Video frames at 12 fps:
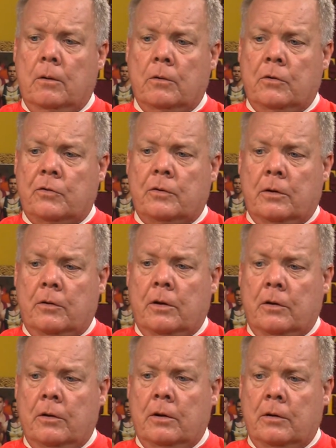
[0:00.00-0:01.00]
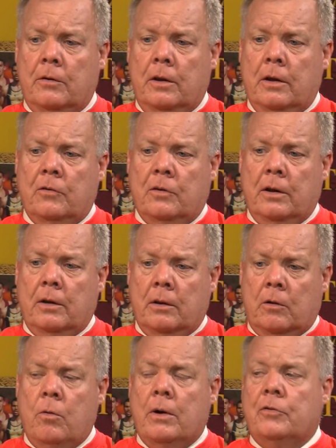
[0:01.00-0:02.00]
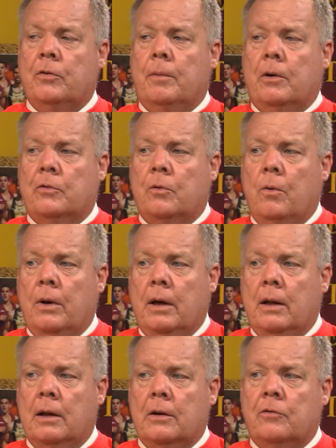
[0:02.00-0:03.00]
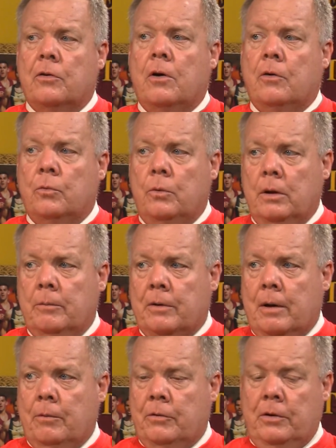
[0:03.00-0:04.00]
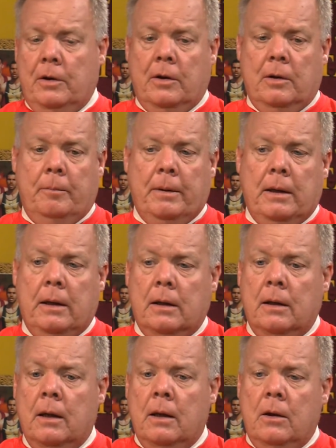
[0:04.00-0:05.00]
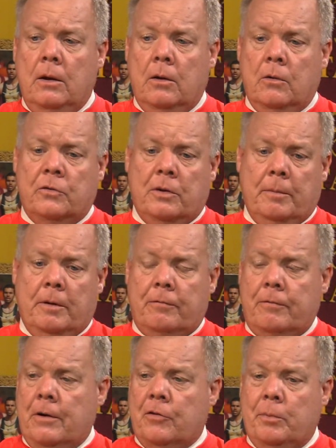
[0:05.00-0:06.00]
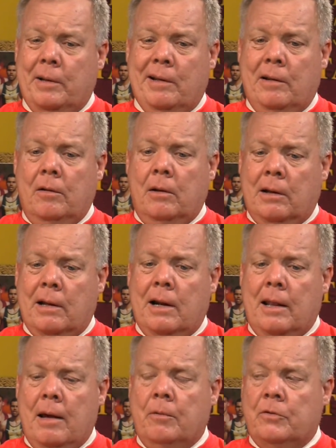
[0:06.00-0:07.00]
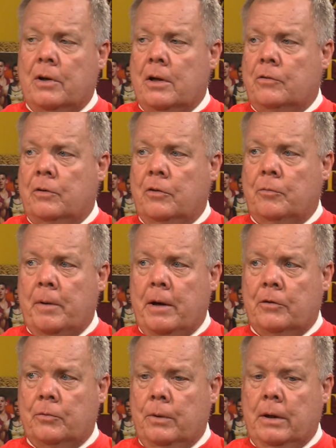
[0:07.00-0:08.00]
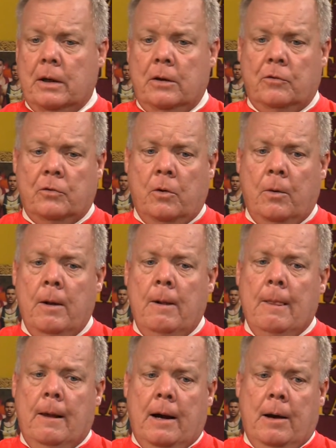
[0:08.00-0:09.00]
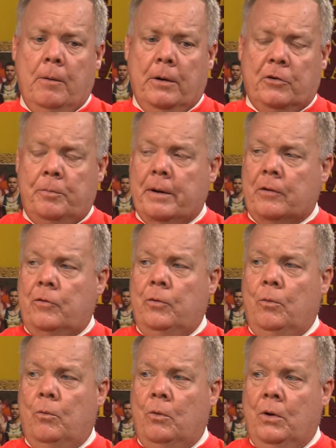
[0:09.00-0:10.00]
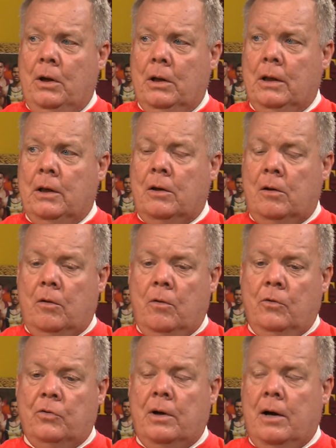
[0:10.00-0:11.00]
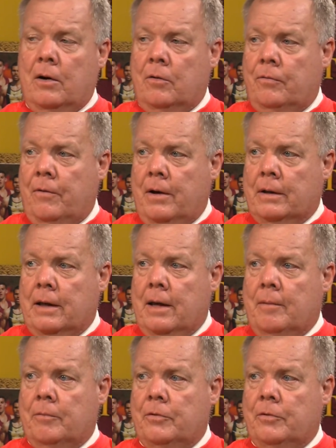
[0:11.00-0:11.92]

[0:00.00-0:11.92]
Just the things like the question marks going in, like Charles Williams, how was he going to be, and you know, some of the freshmen, and a lot of that was answered this past weekend. So I would expect two really close, hard-fought games.